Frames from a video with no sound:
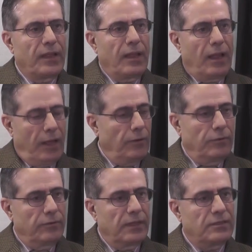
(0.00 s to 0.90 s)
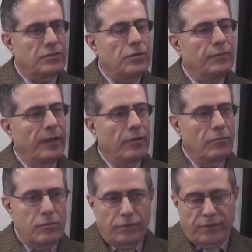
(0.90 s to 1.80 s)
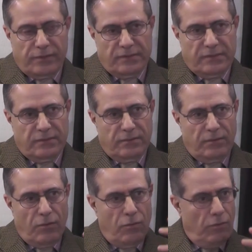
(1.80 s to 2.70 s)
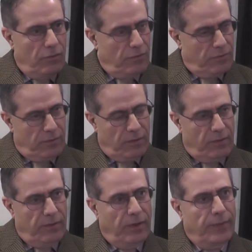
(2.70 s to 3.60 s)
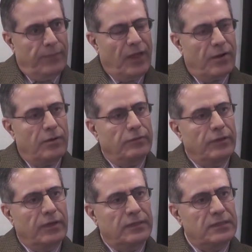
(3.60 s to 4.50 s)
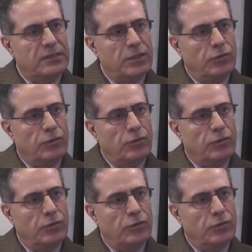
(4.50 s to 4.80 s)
I know that so many authors all around the United States of